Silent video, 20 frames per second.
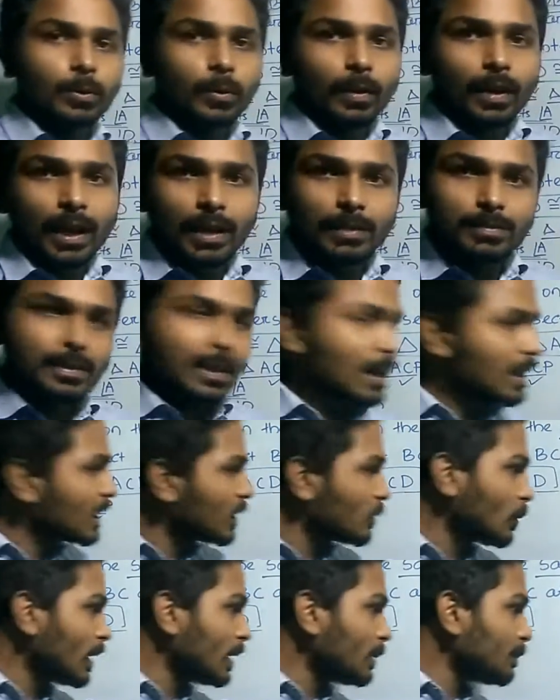equal halves are
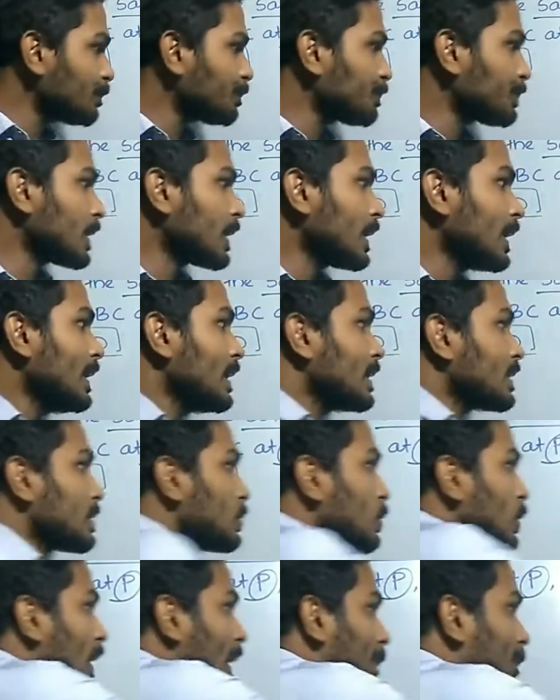equal.
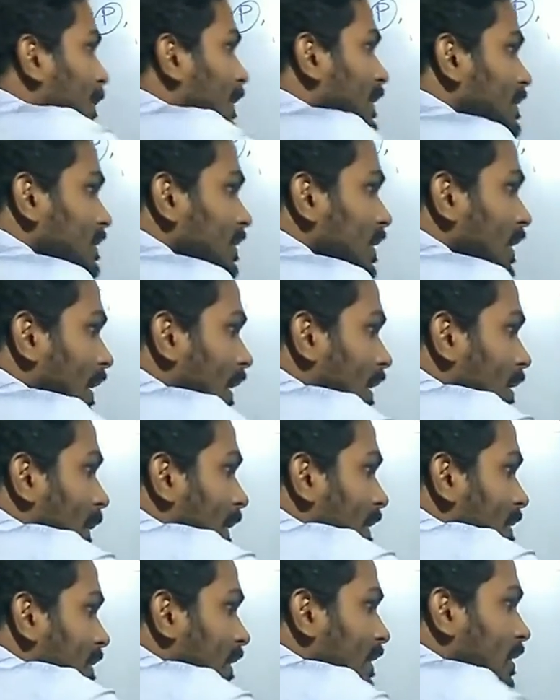So AP is the angle
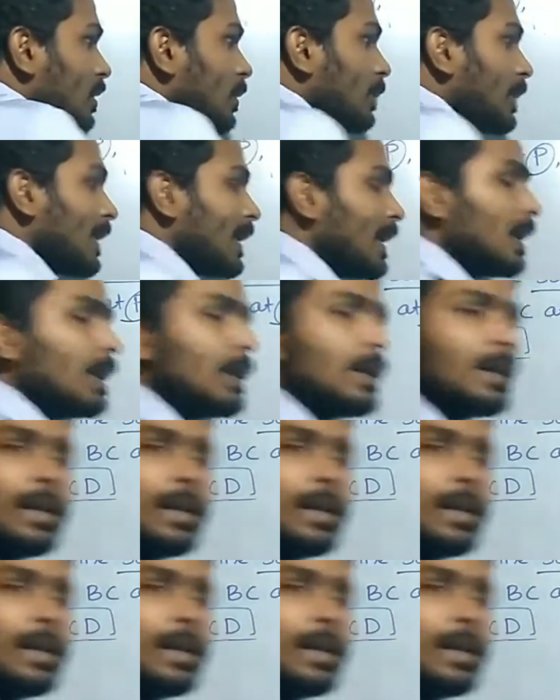bisector of angle